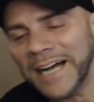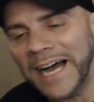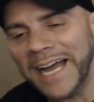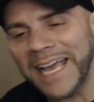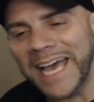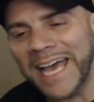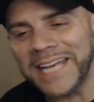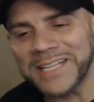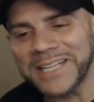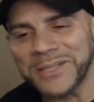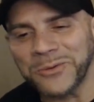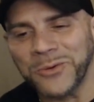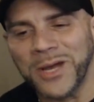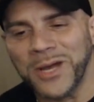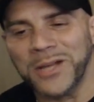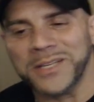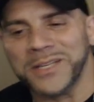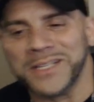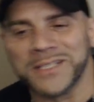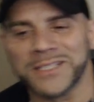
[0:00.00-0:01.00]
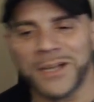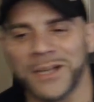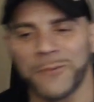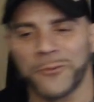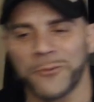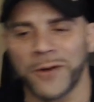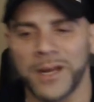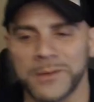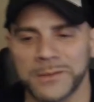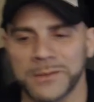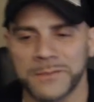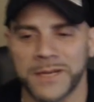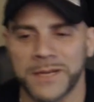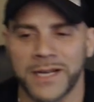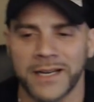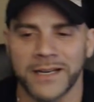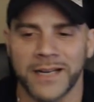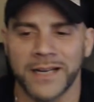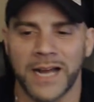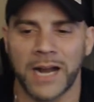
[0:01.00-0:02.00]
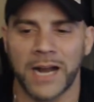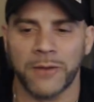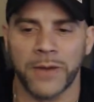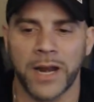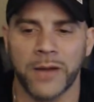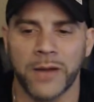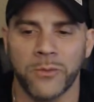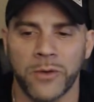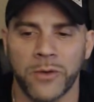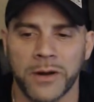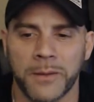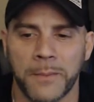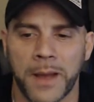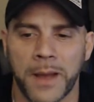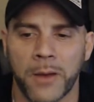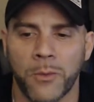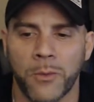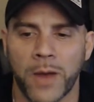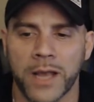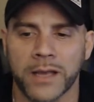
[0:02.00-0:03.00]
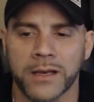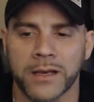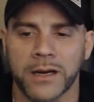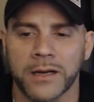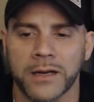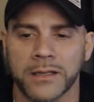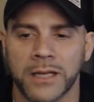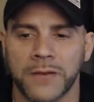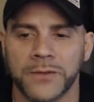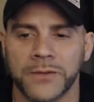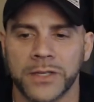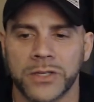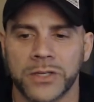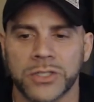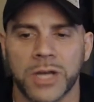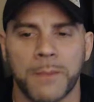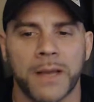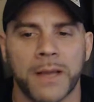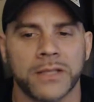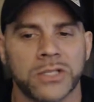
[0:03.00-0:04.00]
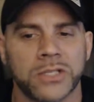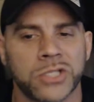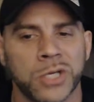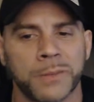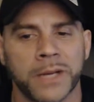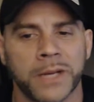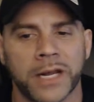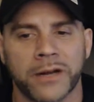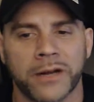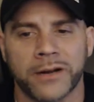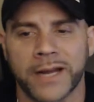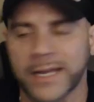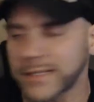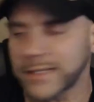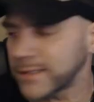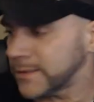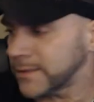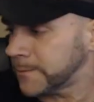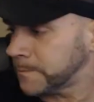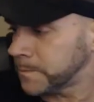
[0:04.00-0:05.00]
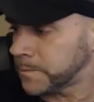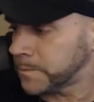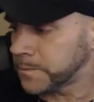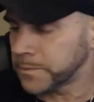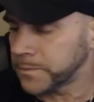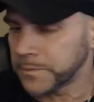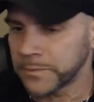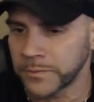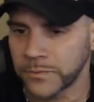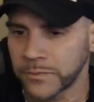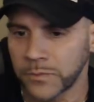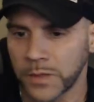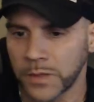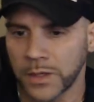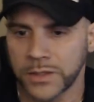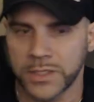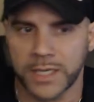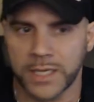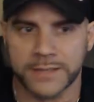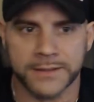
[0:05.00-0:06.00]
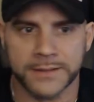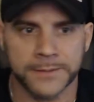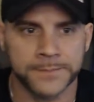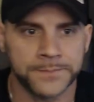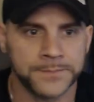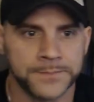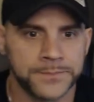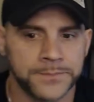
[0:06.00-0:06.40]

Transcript: added the Weldon subframes of mine. I ran one on my white car. Loved it. You talk about the Terminator X, Justin?